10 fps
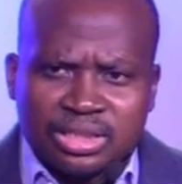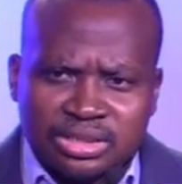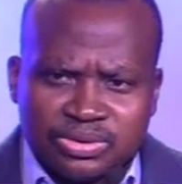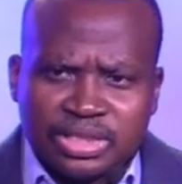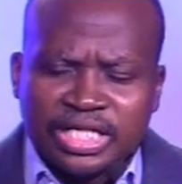
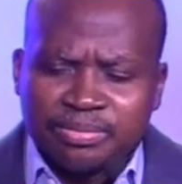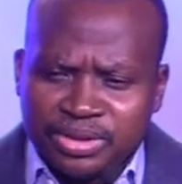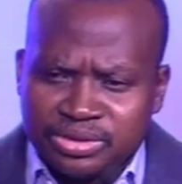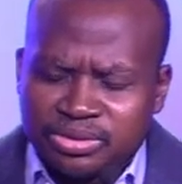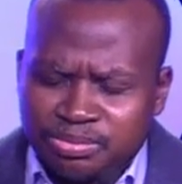and she would like
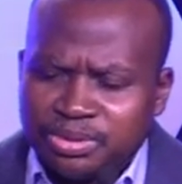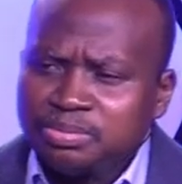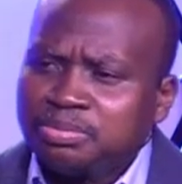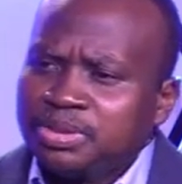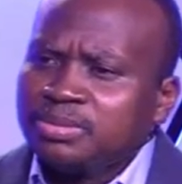me to be
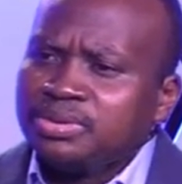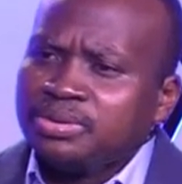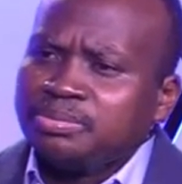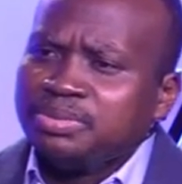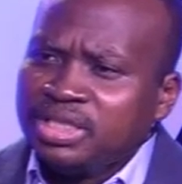able
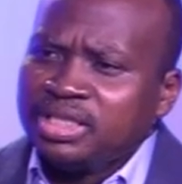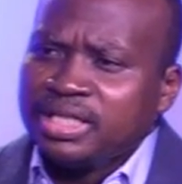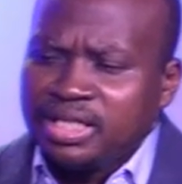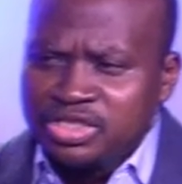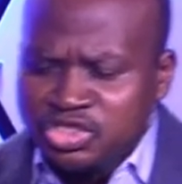to be
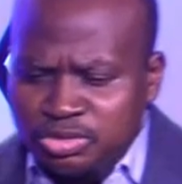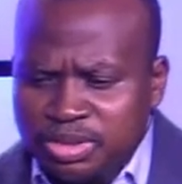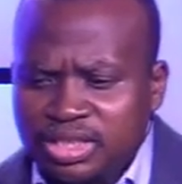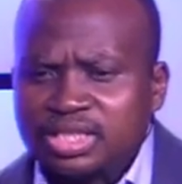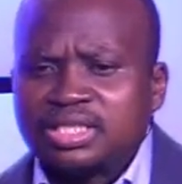there and
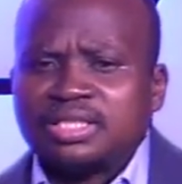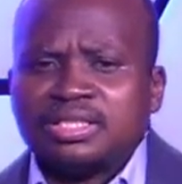speak